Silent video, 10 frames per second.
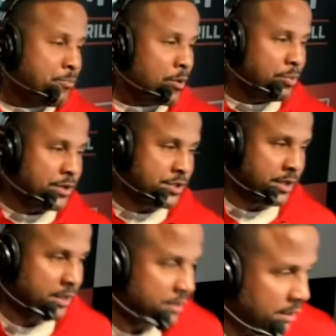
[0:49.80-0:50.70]

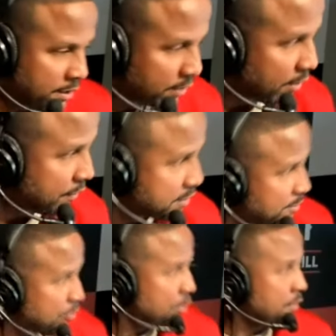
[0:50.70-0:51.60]
appreciate uh, all the
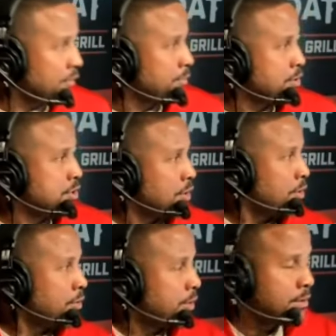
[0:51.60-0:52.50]
support from the
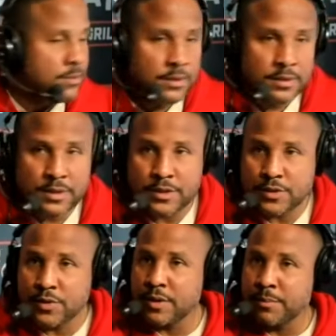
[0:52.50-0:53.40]
show. The the
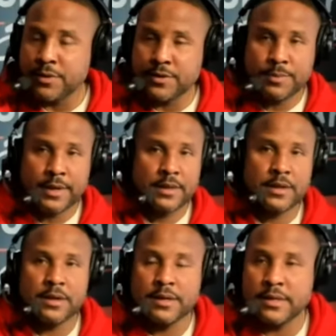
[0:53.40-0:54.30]
digital numbers, man,
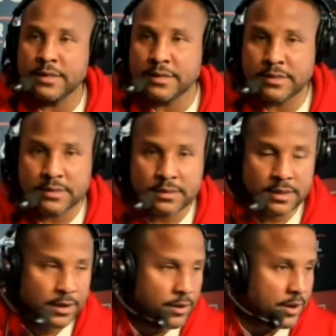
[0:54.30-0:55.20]
it is
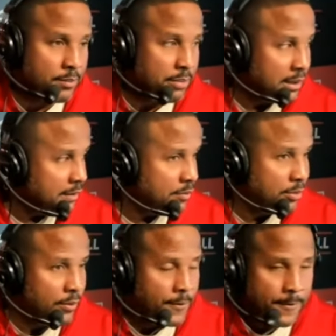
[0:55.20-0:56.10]
they're
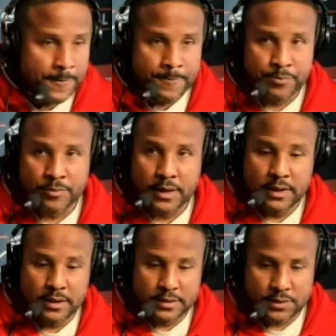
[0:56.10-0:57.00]
unbelievable.
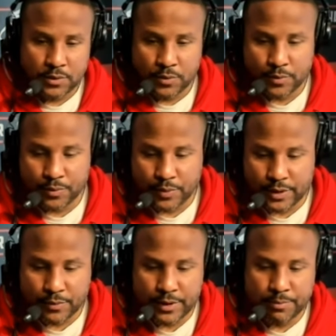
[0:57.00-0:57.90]
Uh, so we,
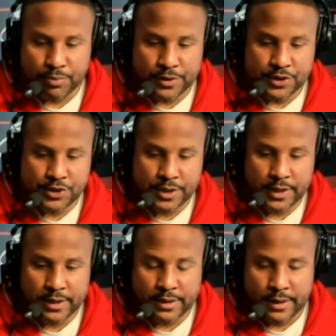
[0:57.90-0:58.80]
we
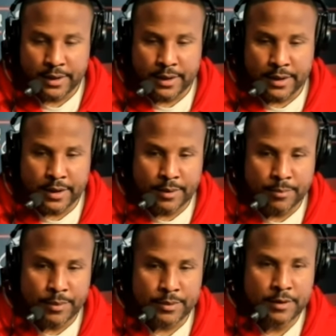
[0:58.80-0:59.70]
appreciate it. Um,
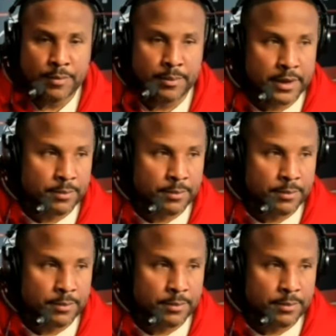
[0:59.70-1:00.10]
give my main